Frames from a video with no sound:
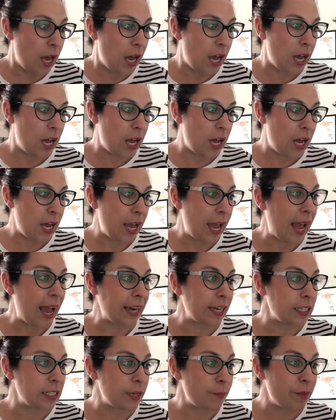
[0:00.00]

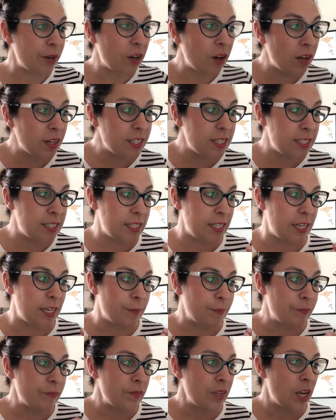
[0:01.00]
Academic honesty.
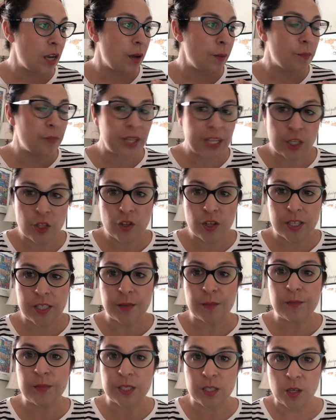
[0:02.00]

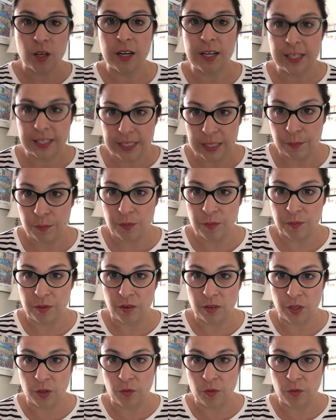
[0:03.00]
Plagiarism is not acceptable.